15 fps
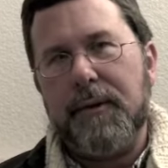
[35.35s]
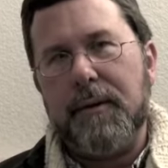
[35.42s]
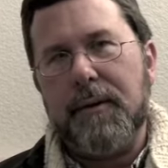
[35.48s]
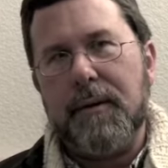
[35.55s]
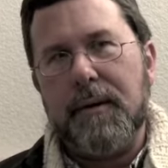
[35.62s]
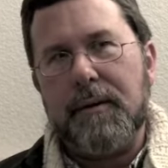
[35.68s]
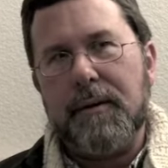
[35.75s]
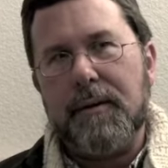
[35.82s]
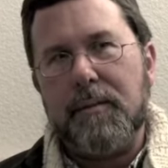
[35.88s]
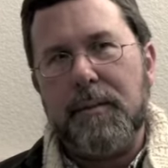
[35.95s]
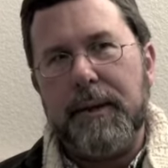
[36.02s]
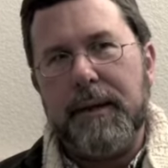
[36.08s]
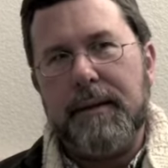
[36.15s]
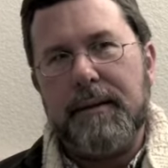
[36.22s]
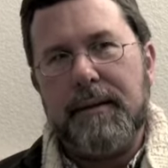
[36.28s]
you're a little
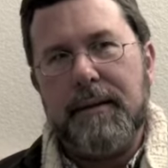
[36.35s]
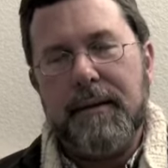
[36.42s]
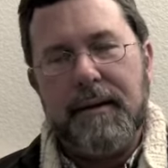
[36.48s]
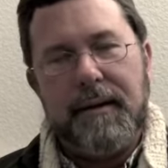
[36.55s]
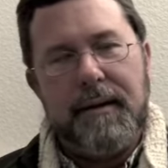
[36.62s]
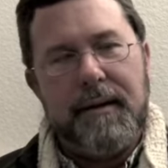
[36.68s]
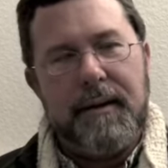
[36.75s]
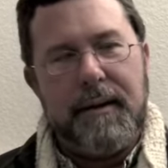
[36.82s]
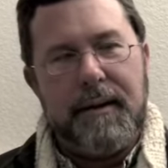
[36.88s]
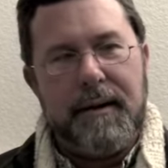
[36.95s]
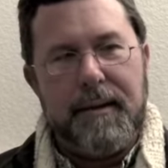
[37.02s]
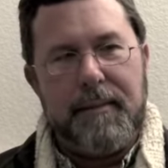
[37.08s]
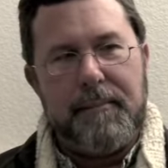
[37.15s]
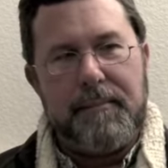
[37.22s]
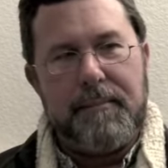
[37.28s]
bit
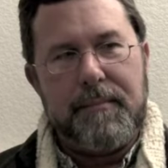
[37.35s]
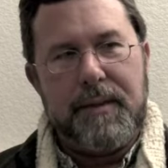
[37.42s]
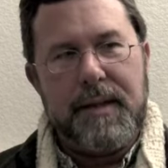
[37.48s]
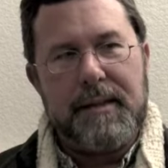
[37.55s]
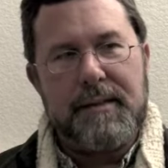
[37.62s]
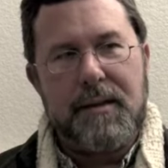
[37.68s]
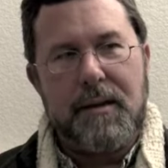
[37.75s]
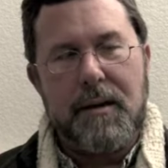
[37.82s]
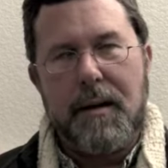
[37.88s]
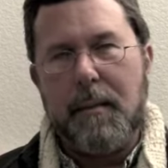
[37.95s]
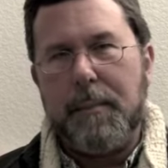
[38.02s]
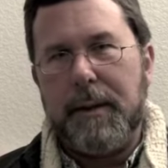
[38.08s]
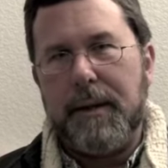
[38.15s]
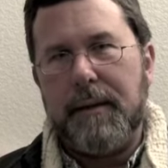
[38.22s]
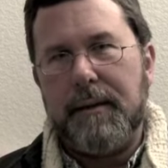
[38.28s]
um, less caught
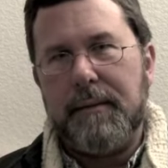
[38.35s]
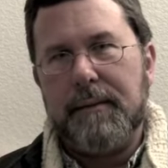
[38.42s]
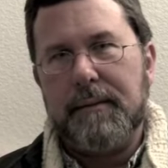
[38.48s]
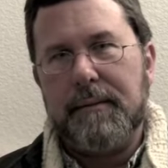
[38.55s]
up in it.